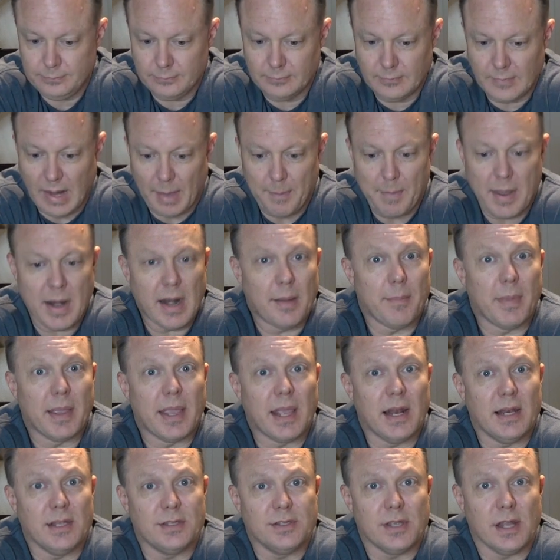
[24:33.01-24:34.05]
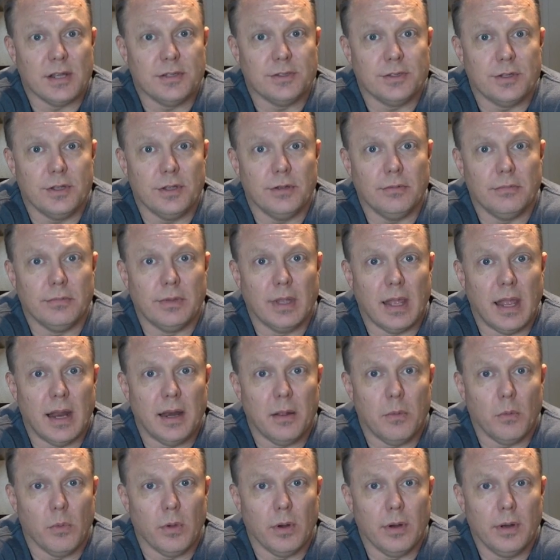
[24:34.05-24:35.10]
that may not make any sense to
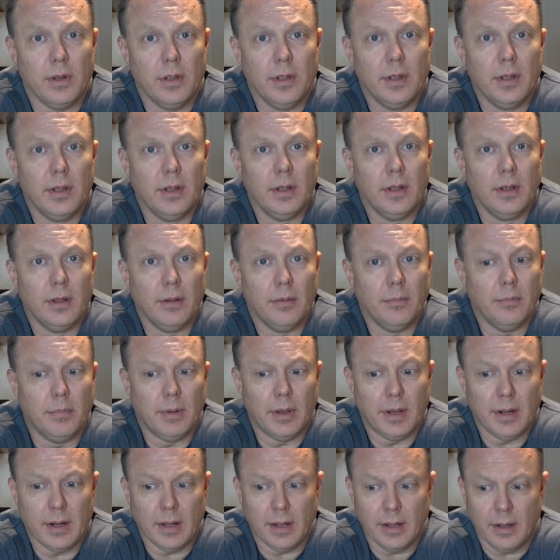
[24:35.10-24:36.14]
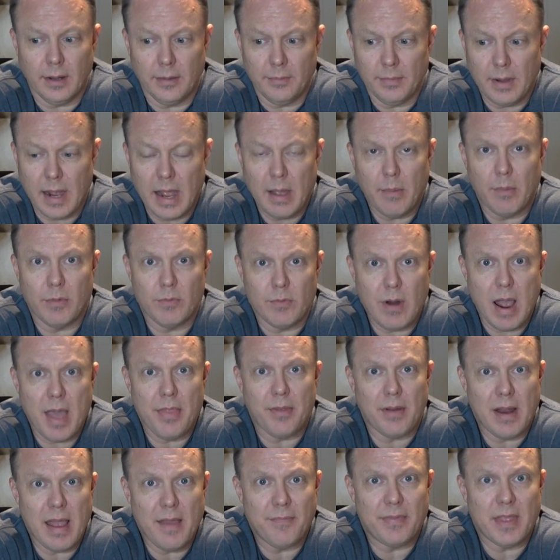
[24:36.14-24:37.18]
anyone, but I would
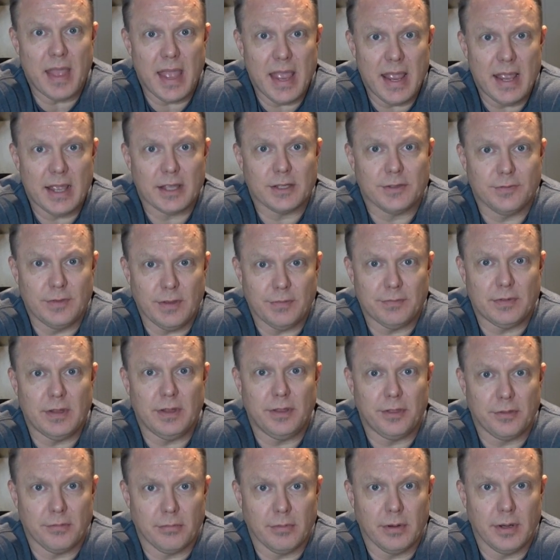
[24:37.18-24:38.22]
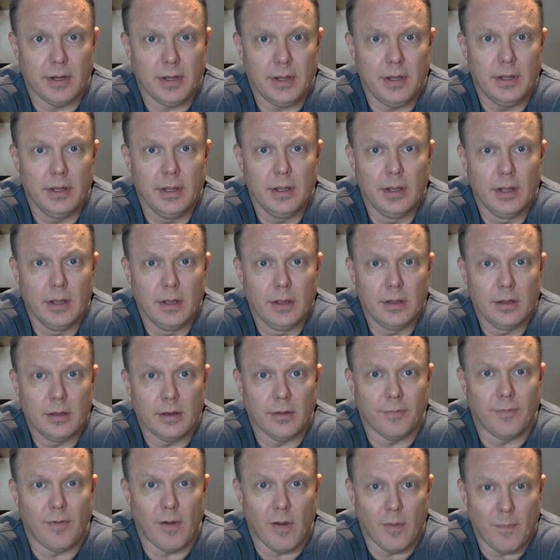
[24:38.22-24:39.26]
rather have the AX53 to
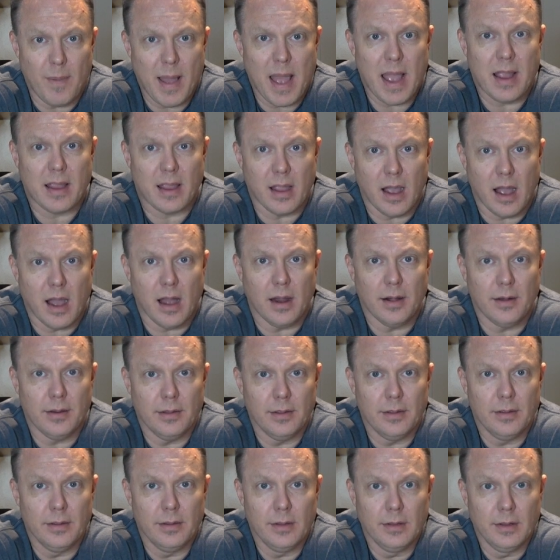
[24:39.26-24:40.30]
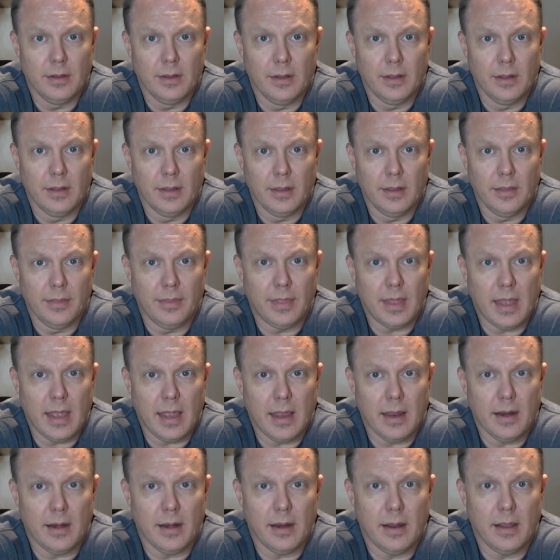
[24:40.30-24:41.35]
fall back on
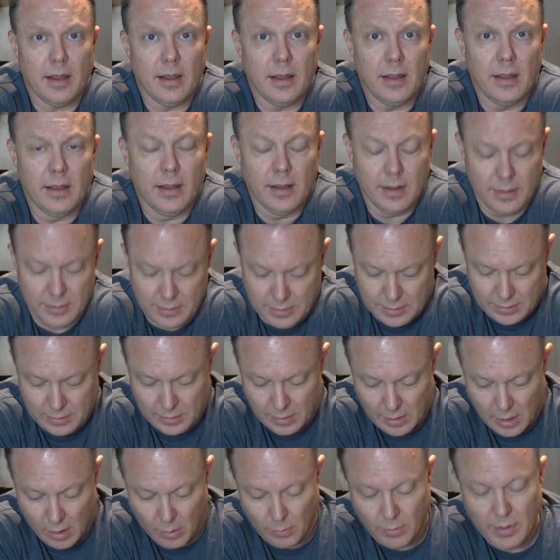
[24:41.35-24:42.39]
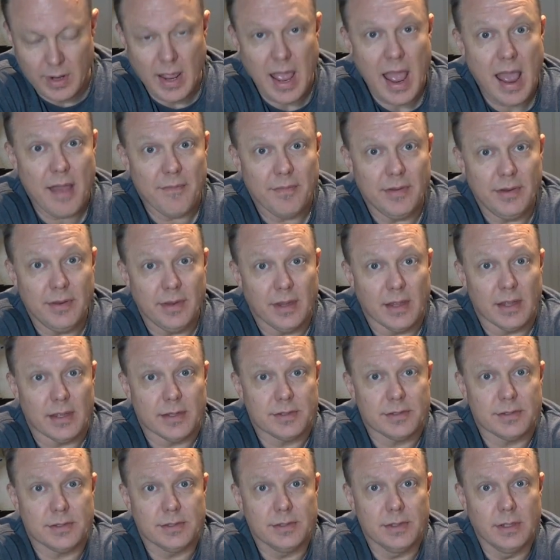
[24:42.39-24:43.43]
than only having
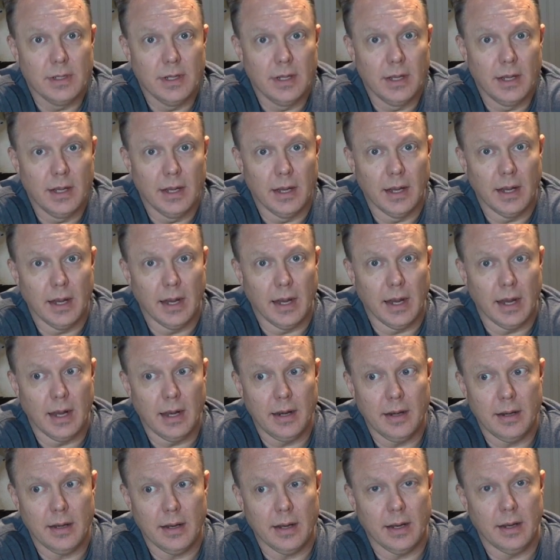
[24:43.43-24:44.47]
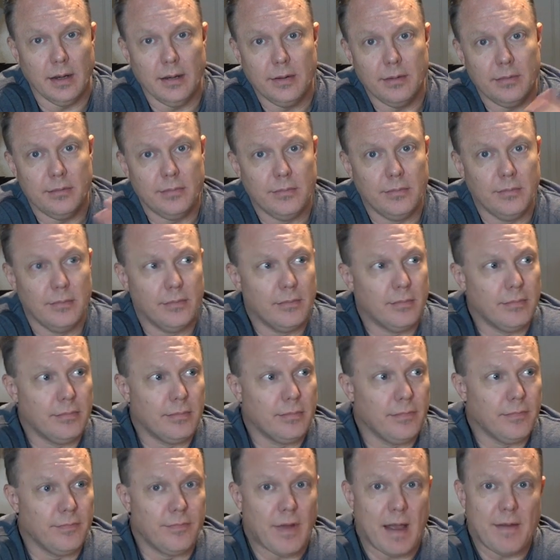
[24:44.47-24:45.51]
this, and in
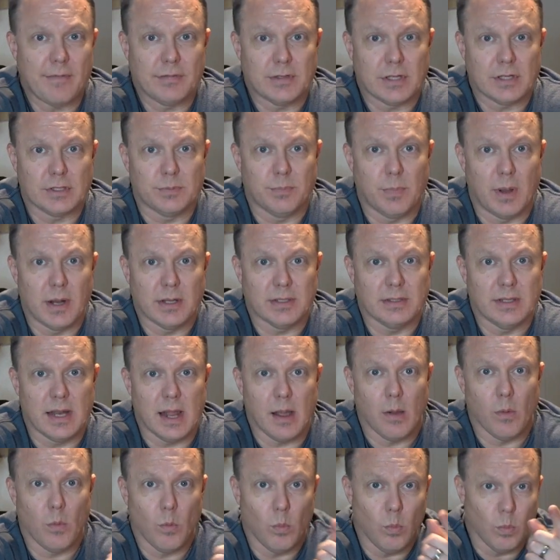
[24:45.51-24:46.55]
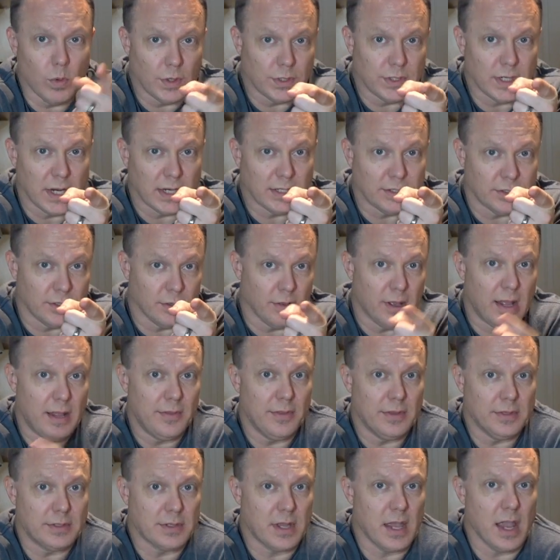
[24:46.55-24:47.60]
5 or 6 months now wish I still had
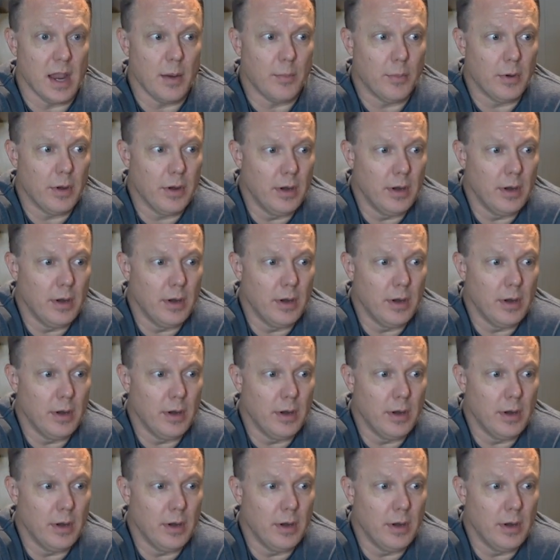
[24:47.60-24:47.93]
this camera.